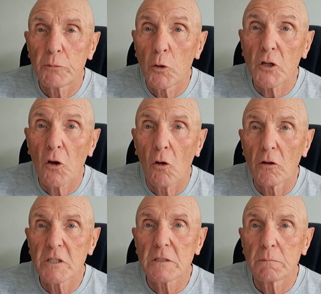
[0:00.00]

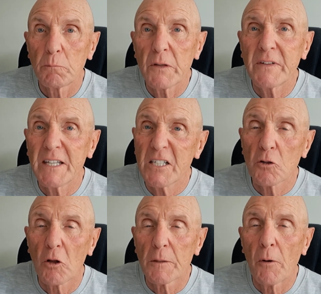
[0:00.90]
protocols, but if he
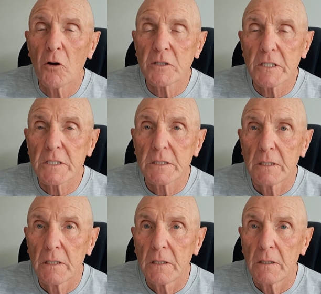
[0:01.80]
ticks all the boxes
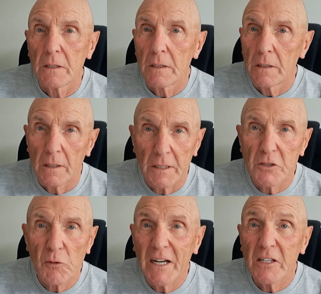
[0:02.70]
and
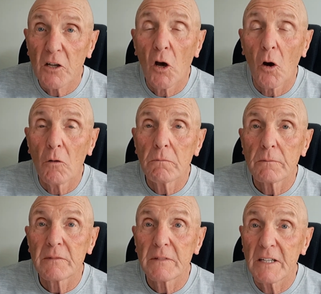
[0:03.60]
he's ready to go,
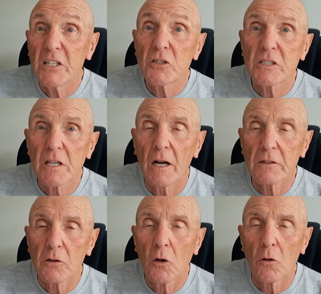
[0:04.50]
then he should start
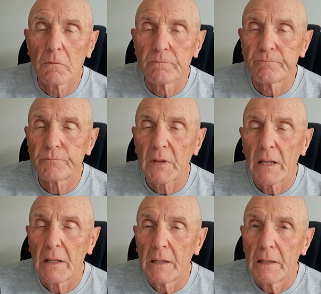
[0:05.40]
in goal.
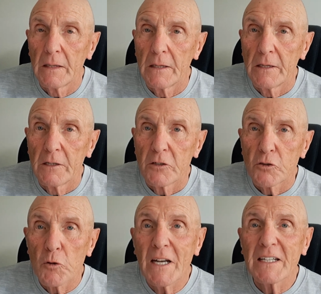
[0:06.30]

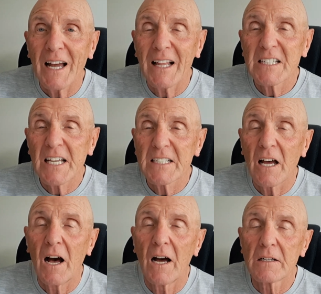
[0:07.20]
Trent
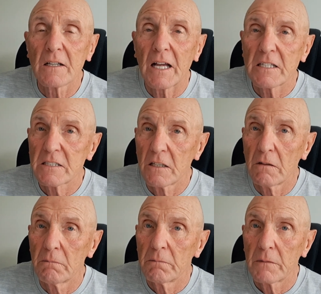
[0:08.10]
Alexander-Arnold, I
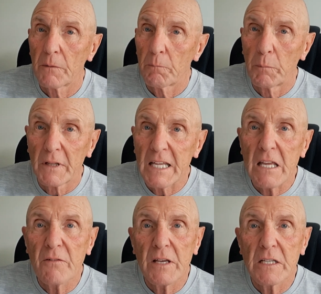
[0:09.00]
still
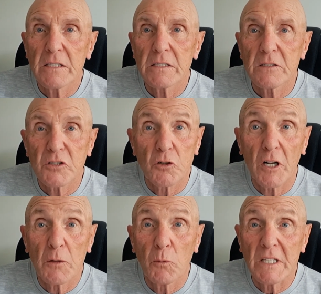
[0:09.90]
believe he's
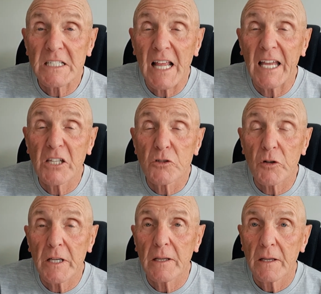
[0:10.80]
struggling with his leg
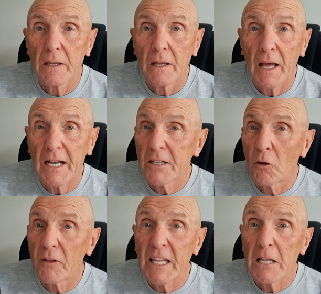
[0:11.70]
injury, and I
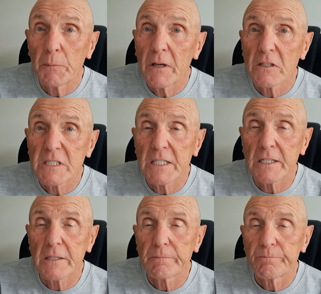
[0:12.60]
don't think he'll be
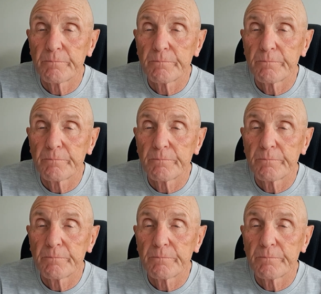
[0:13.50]
considered.